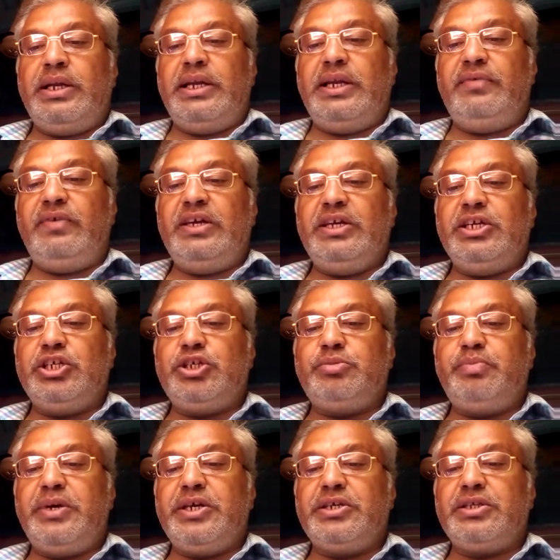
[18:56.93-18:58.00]
Living in
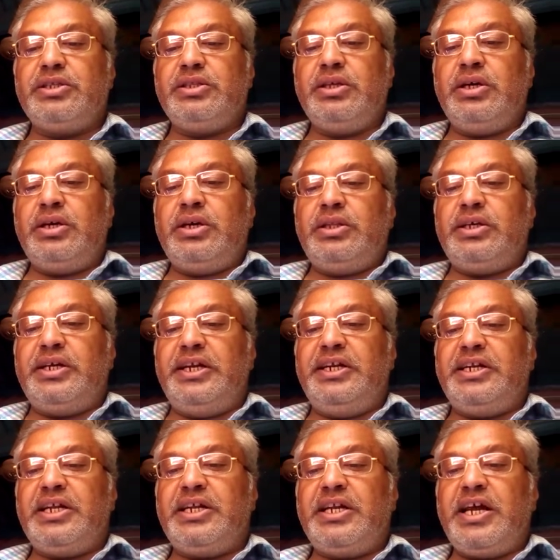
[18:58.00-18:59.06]
space. The
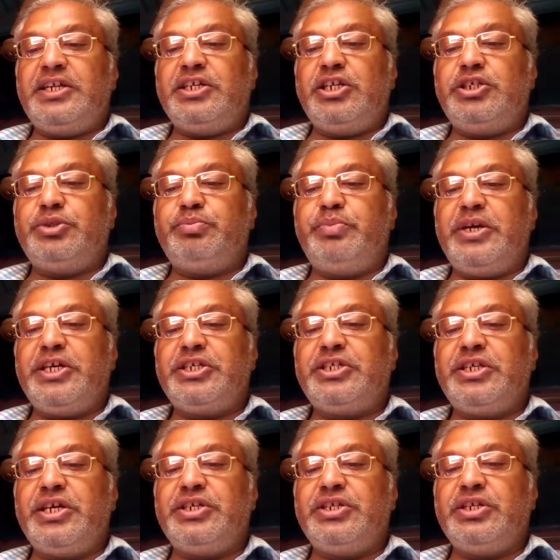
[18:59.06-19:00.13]
International Space
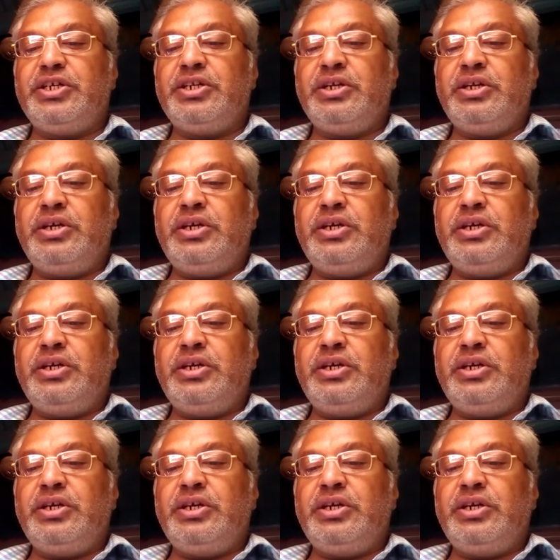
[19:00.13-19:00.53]
Station